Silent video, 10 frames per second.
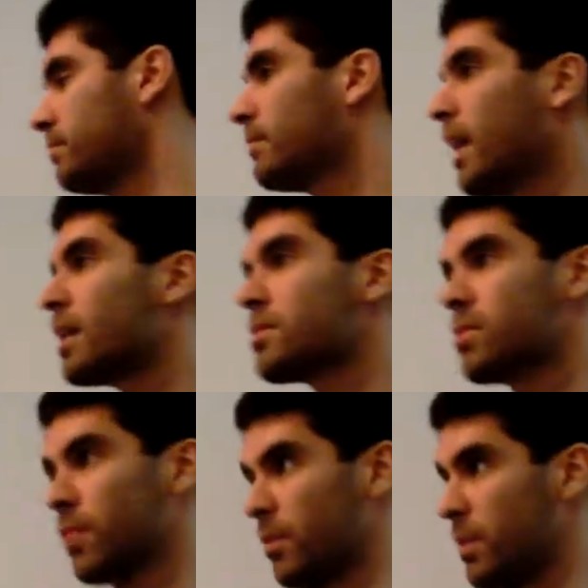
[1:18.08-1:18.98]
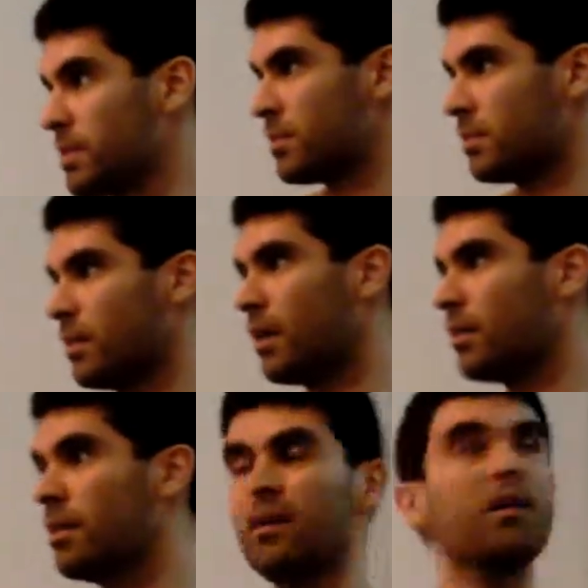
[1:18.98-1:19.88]
Yeah, so they went to
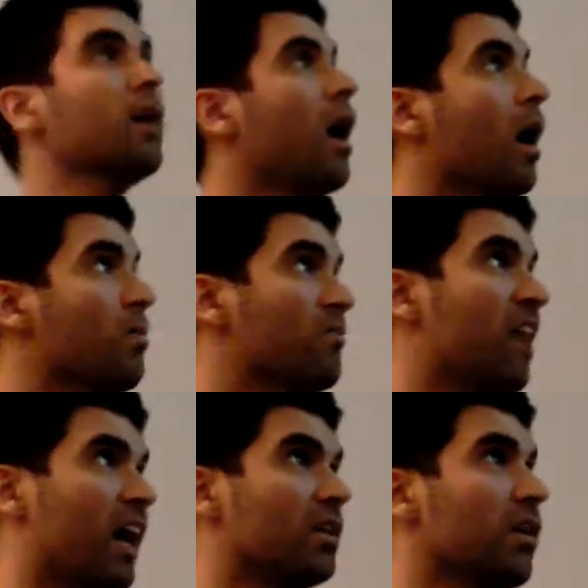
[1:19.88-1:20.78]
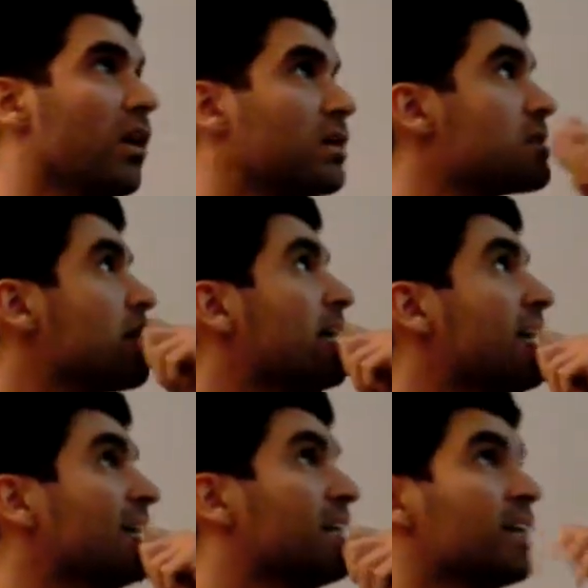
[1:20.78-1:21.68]
Dialogues
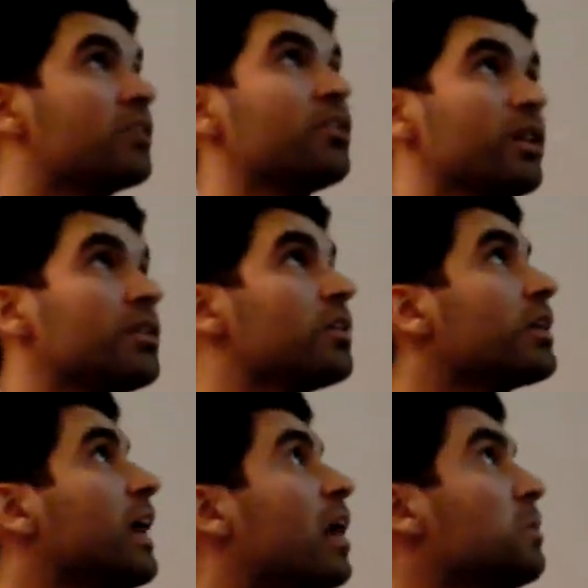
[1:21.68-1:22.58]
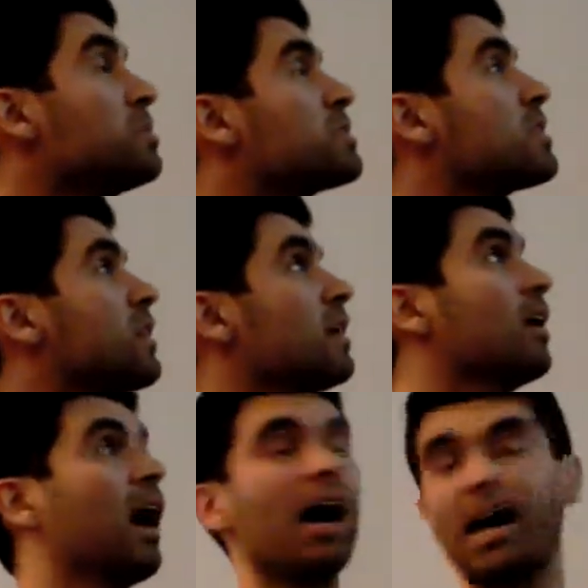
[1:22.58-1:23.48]
and they created their accounts.
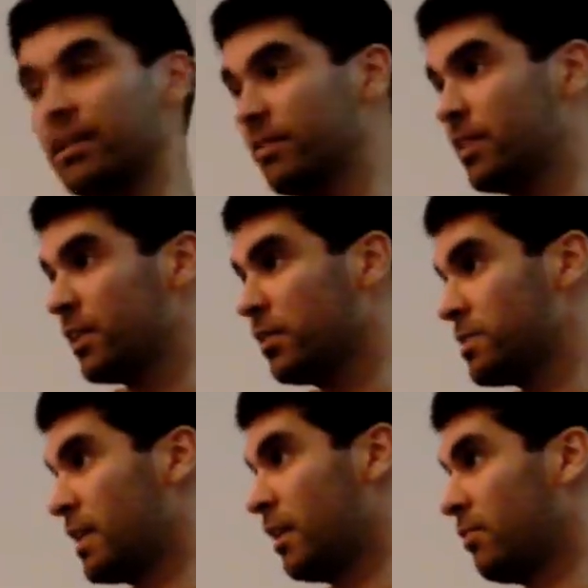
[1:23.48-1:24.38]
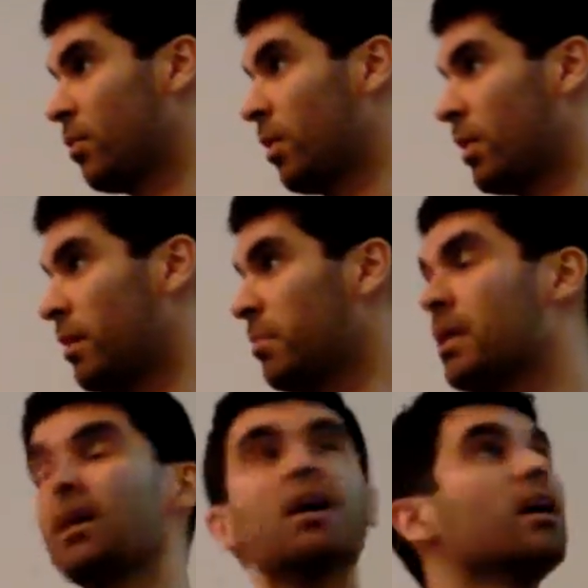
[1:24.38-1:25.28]
I had the videos there for them.
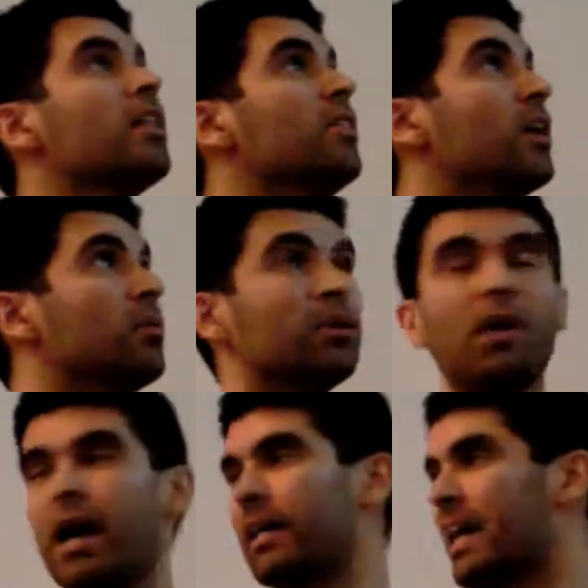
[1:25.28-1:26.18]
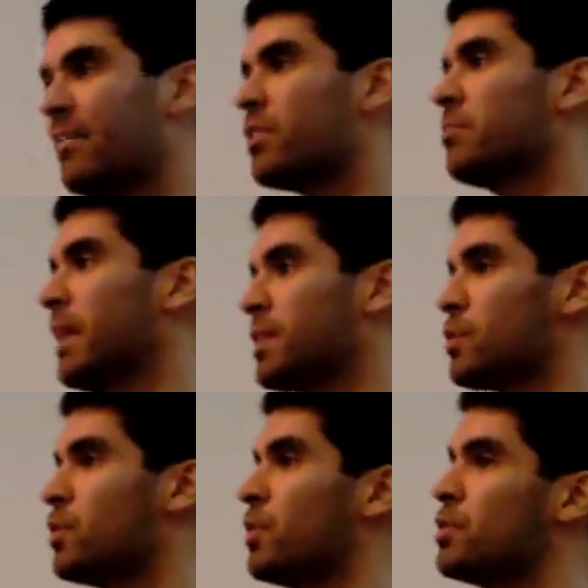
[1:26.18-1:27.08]
I gave them like
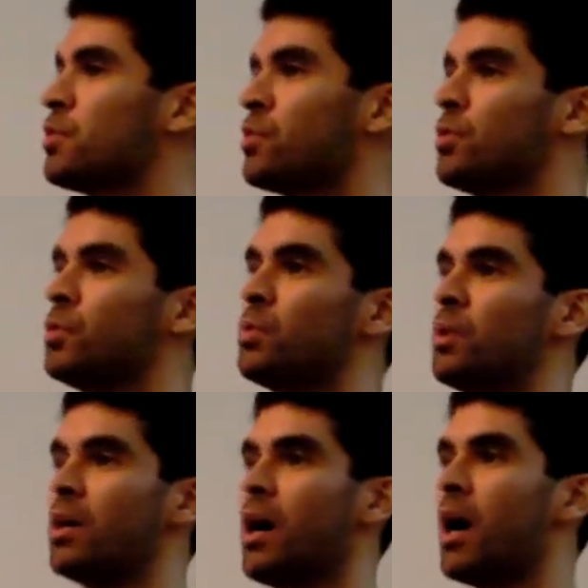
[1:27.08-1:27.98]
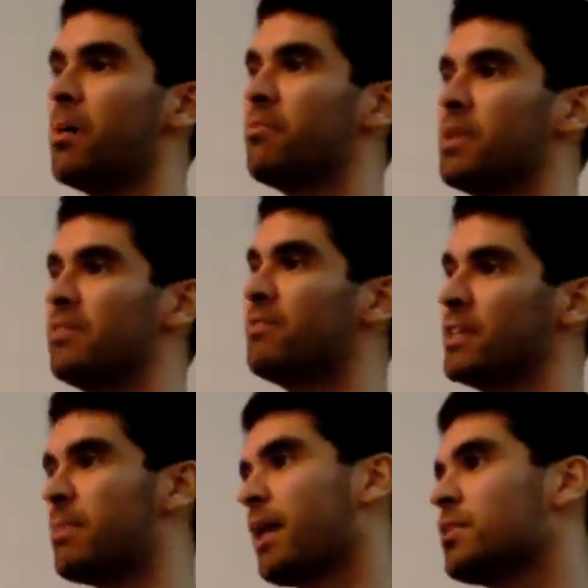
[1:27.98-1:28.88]
students to give
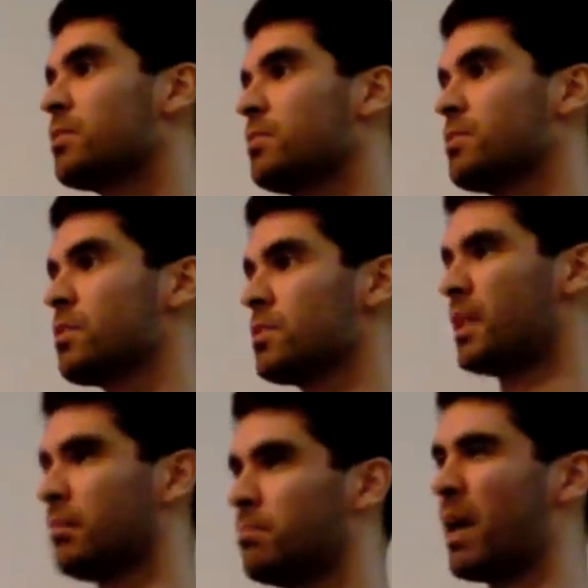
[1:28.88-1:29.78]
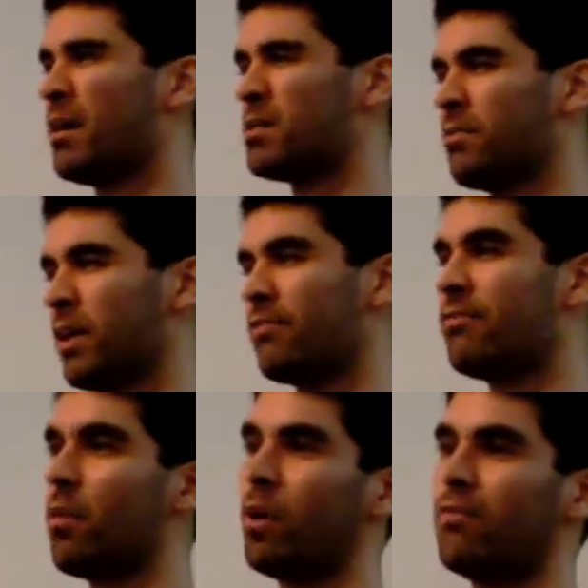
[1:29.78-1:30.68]
feedback to, so it was like pairs of like
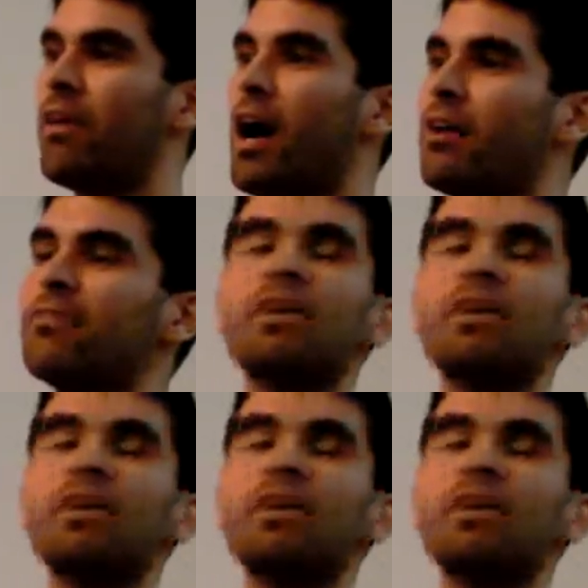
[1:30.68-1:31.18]
4 or 5,